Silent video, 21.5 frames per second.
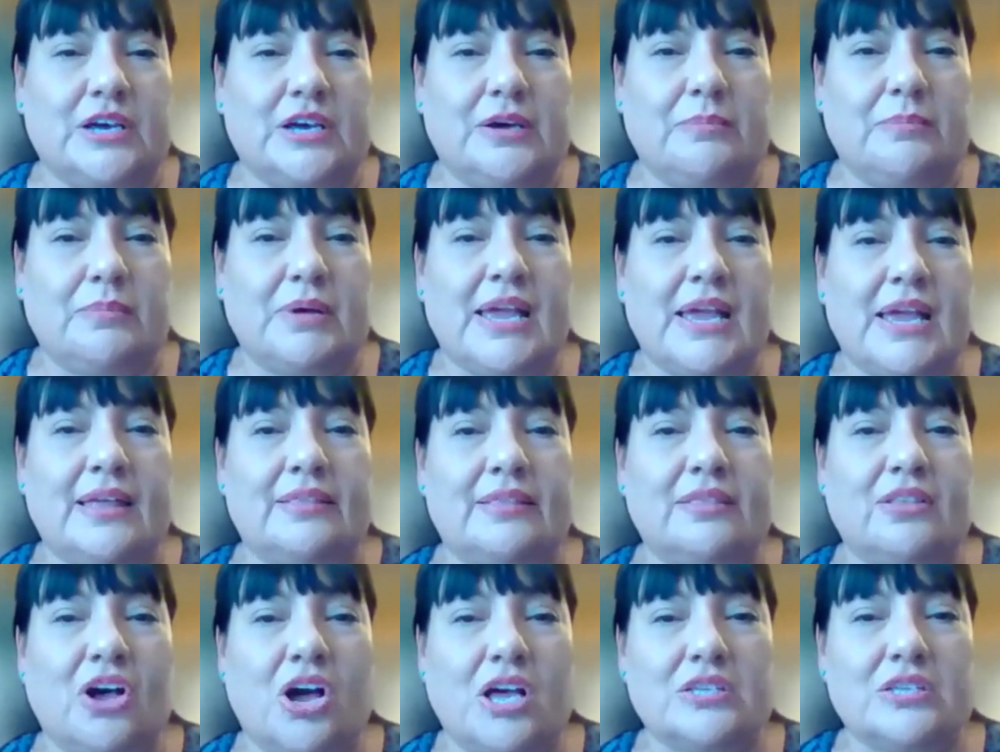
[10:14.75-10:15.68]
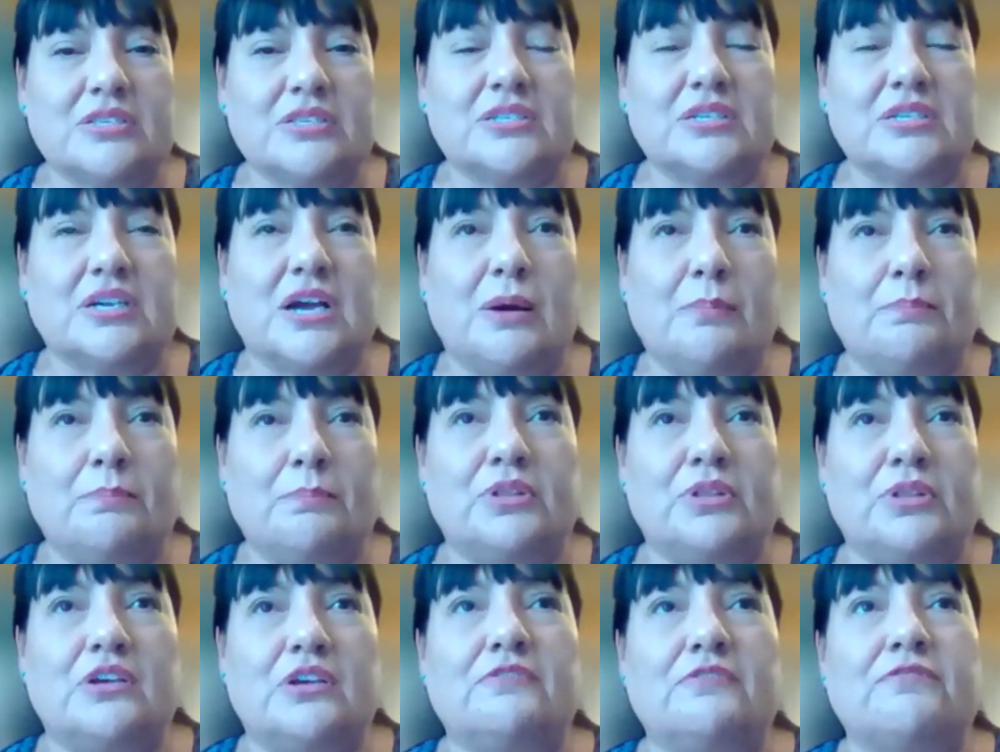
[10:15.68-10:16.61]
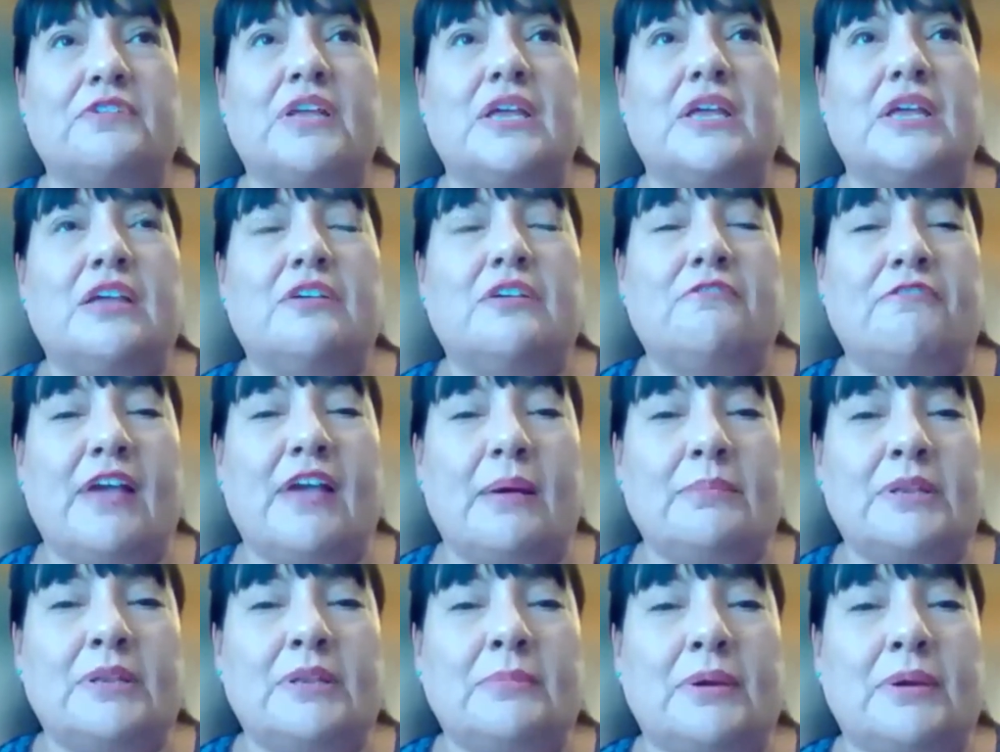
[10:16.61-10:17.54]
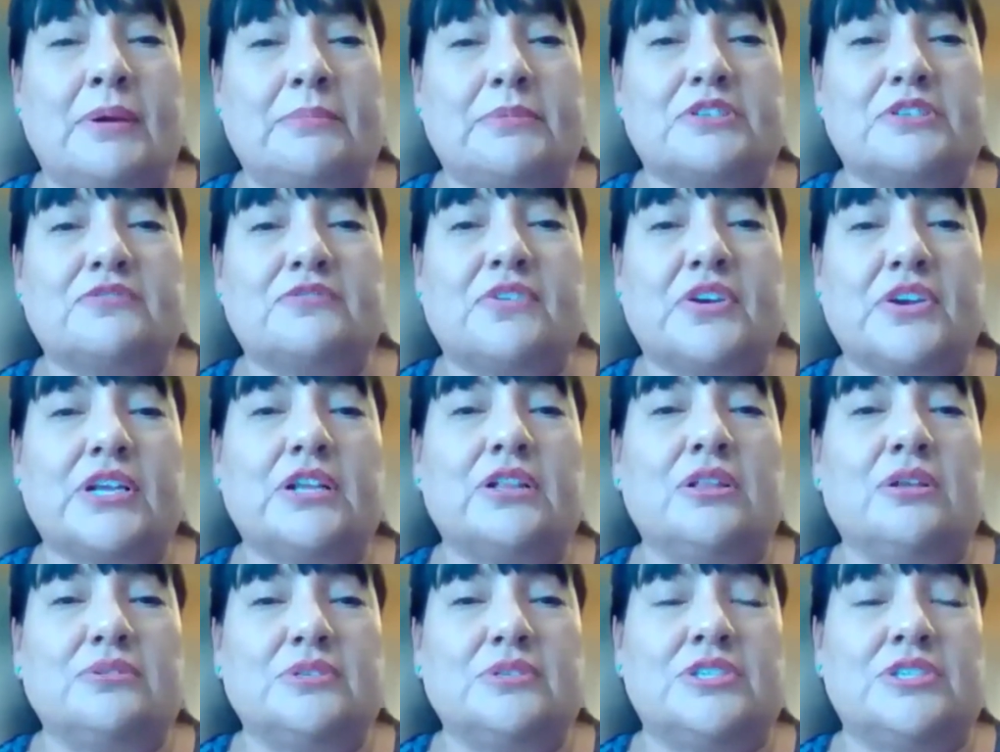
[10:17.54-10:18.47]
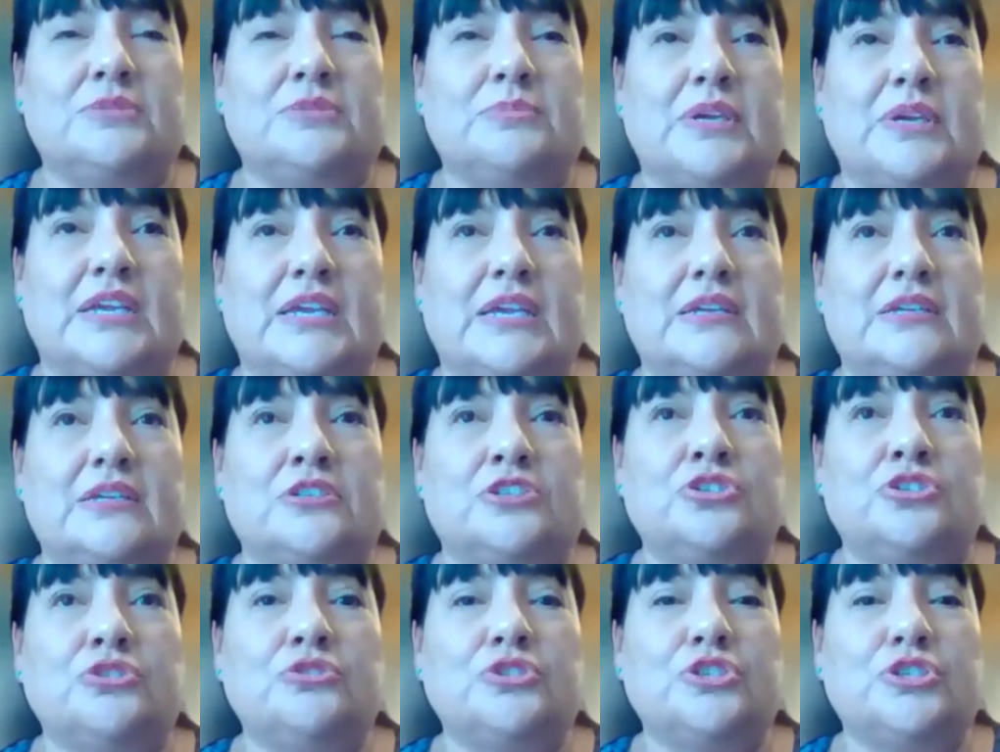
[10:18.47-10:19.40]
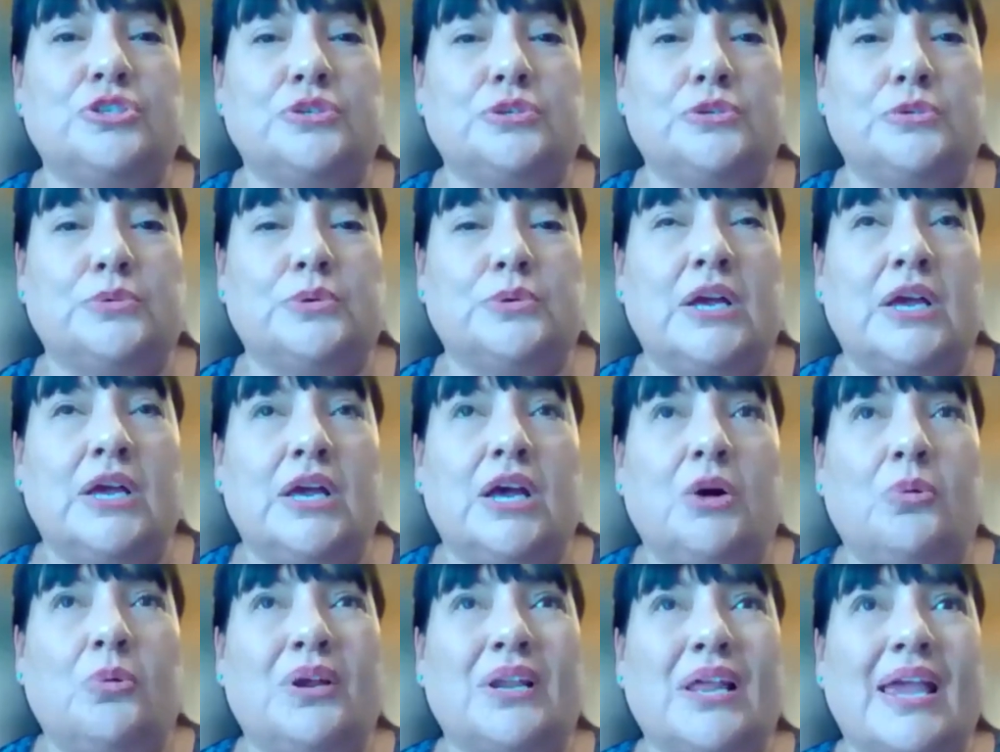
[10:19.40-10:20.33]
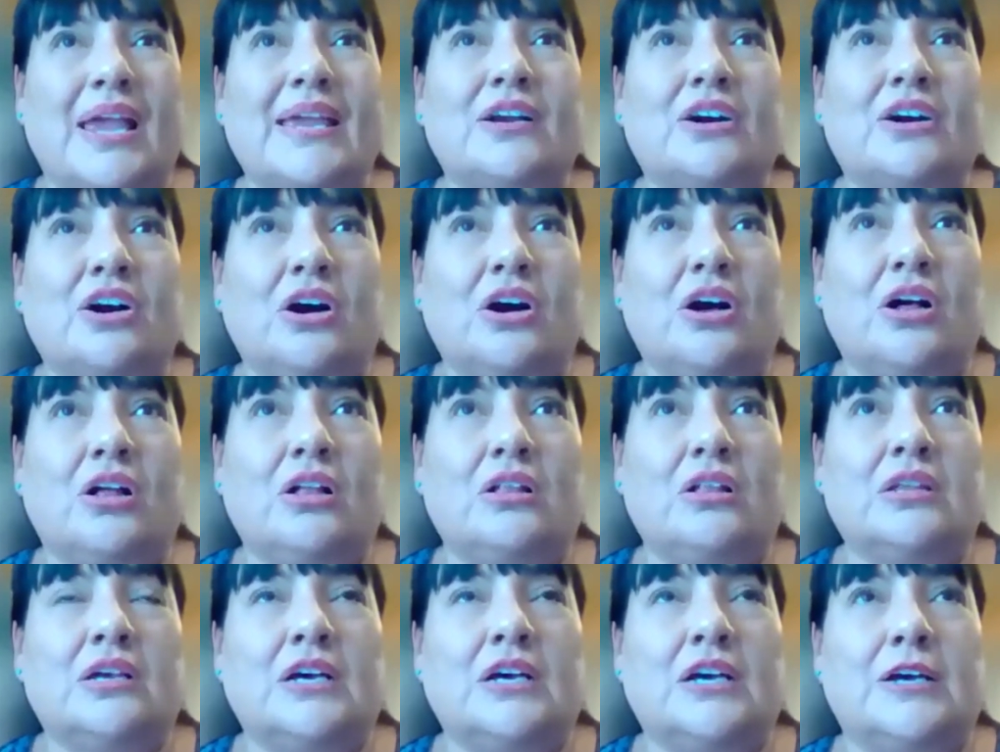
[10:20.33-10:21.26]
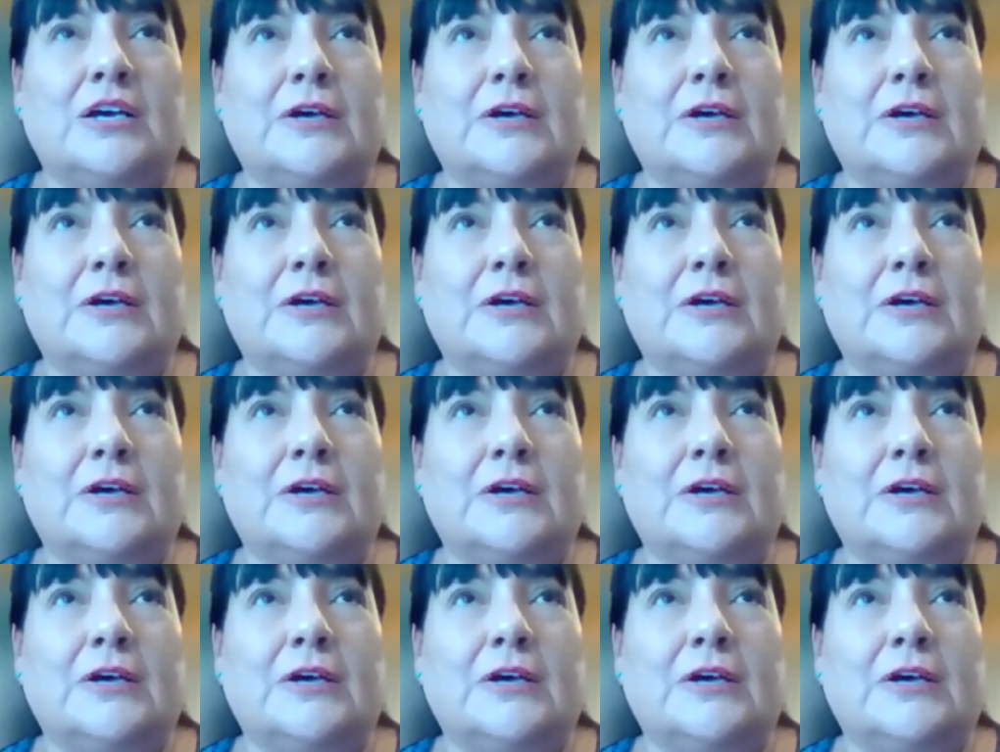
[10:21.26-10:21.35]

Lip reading: I had lost a couple of family members very close to me due to what I call